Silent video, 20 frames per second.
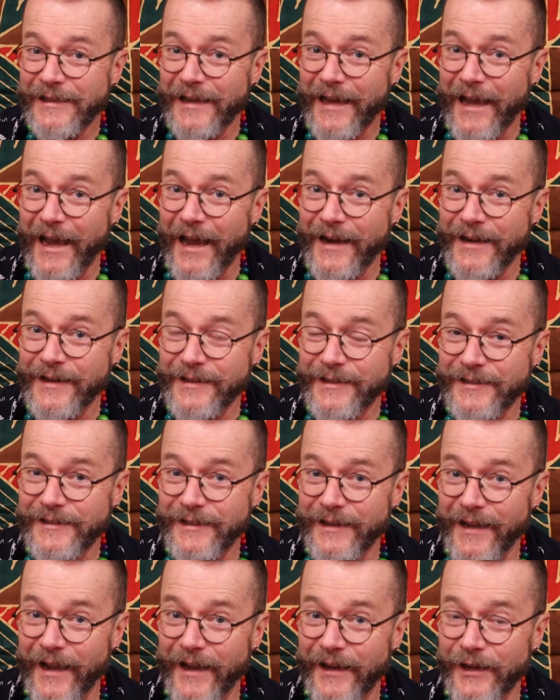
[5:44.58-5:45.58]

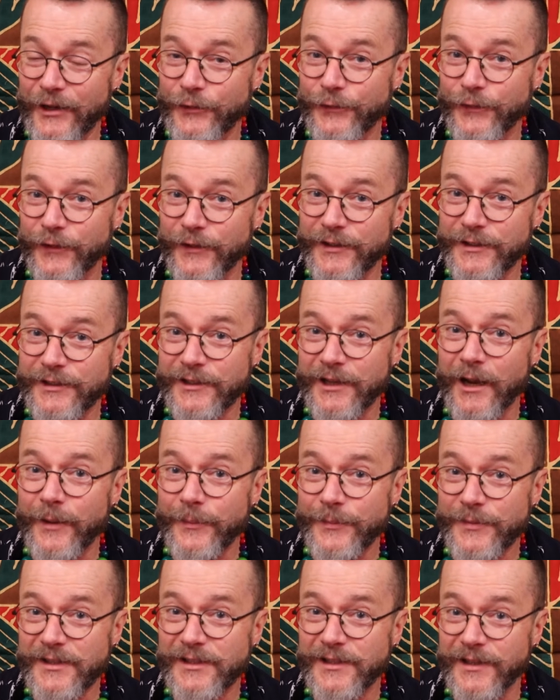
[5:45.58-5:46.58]
and Elephant
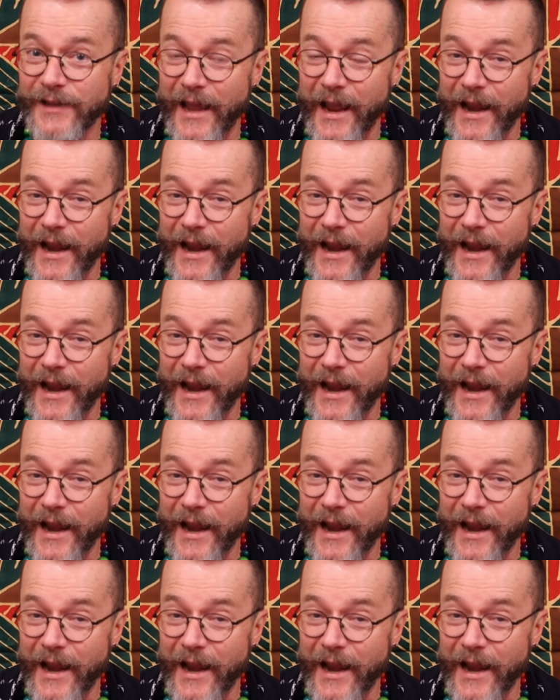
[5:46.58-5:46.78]
comes to